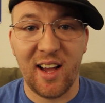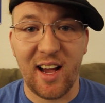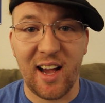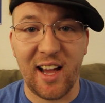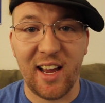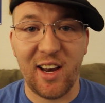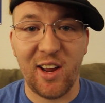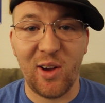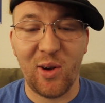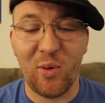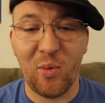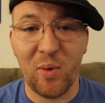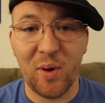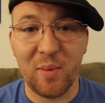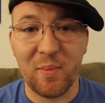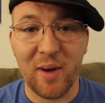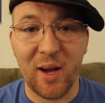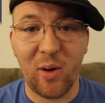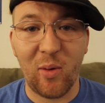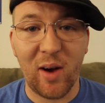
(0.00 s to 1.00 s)
I know
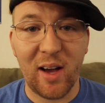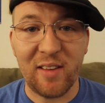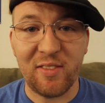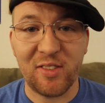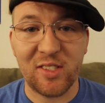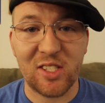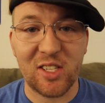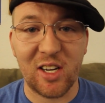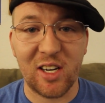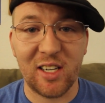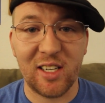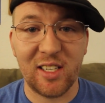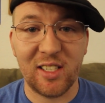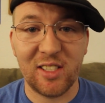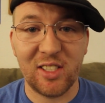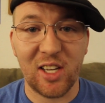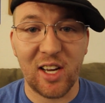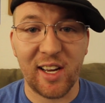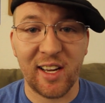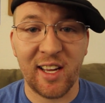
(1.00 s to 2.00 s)
when my wife
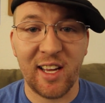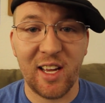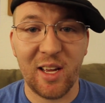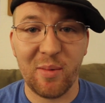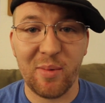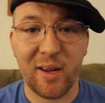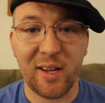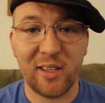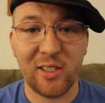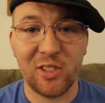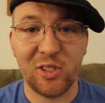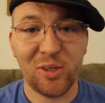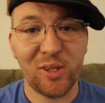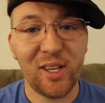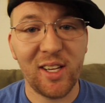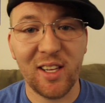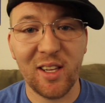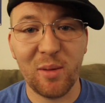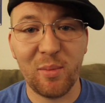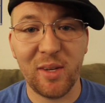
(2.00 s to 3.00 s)
started talking about
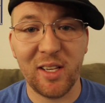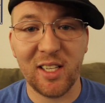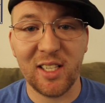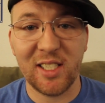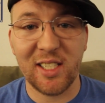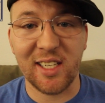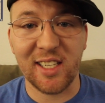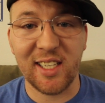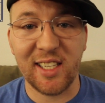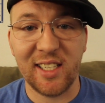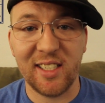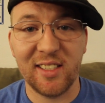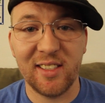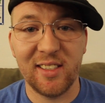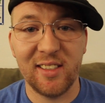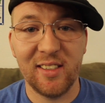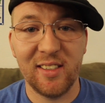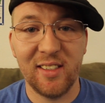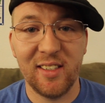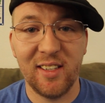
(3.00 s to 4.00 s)
joining the military,
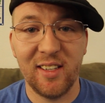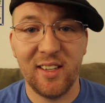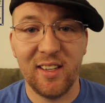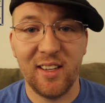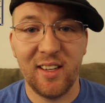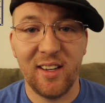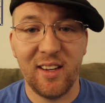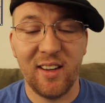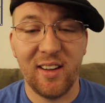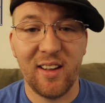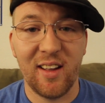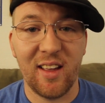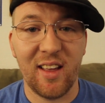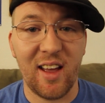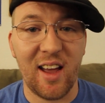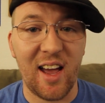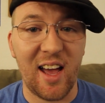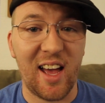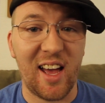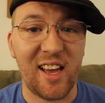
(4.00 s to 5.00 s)

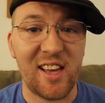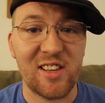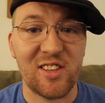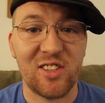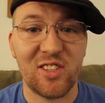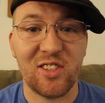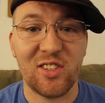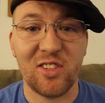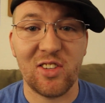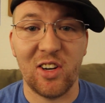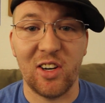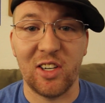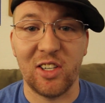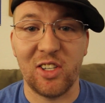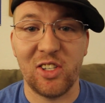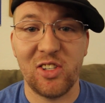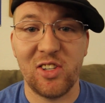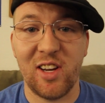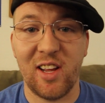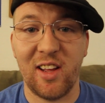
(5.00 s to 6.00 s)
I
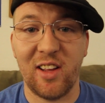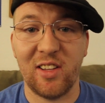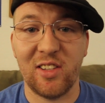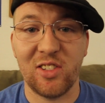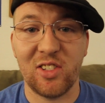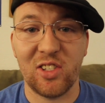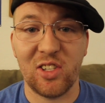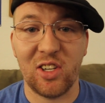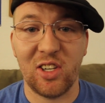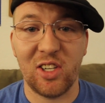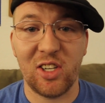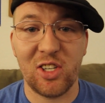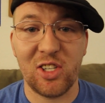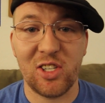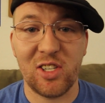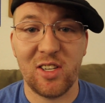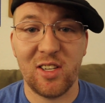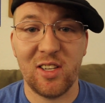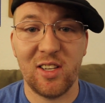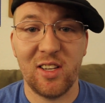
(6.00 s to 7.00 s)
searched and
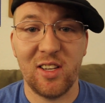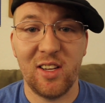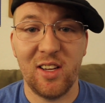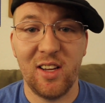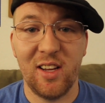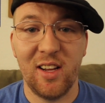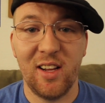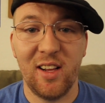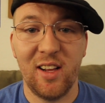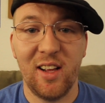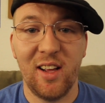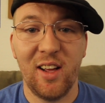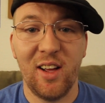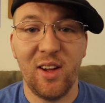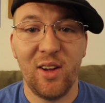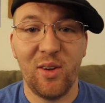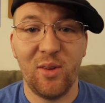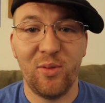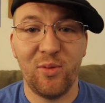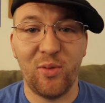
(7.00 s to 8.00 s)
searched
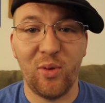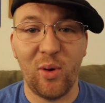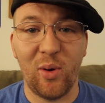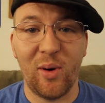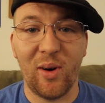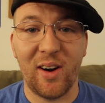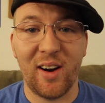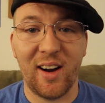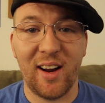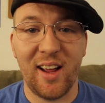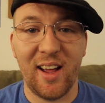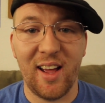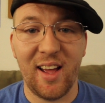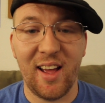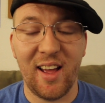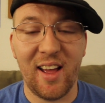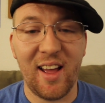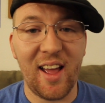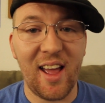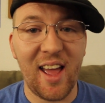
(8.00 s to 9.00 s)
for
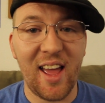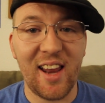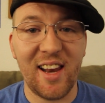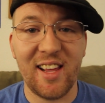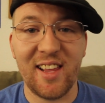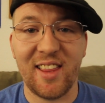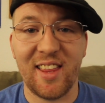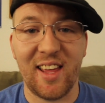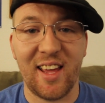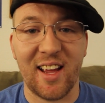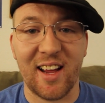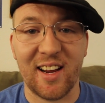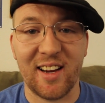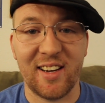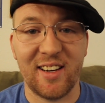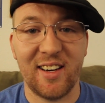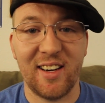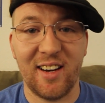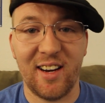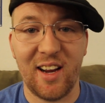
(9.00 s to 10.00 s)
anything
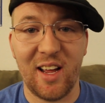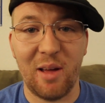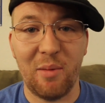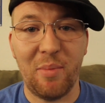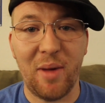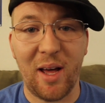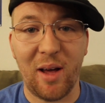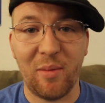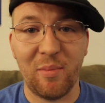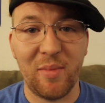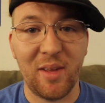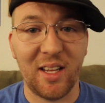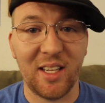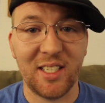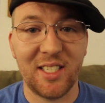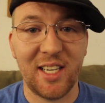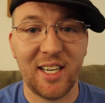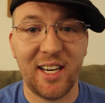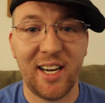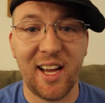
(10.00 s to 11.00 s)
about
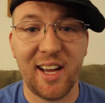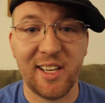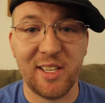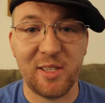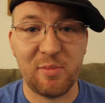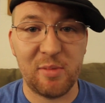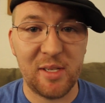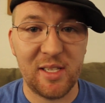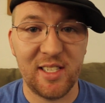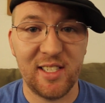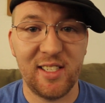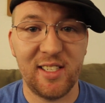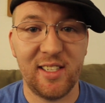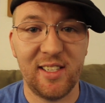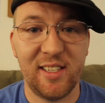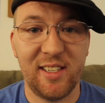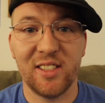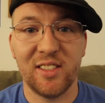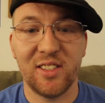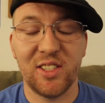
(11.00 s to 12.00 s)
military husbands.
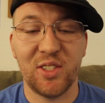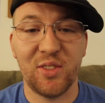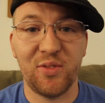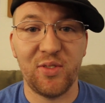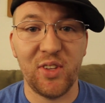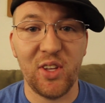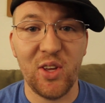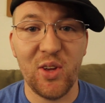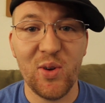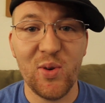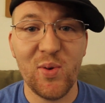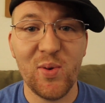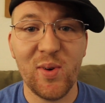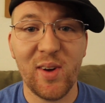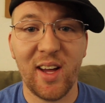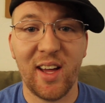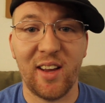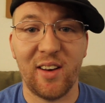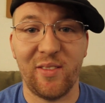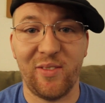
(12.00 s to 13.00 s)
It's
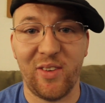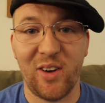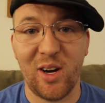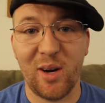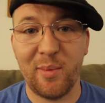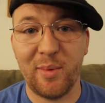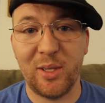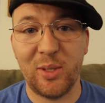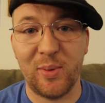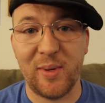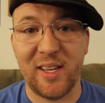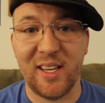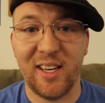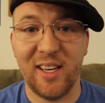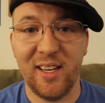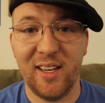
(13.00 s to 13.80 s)
few and far between.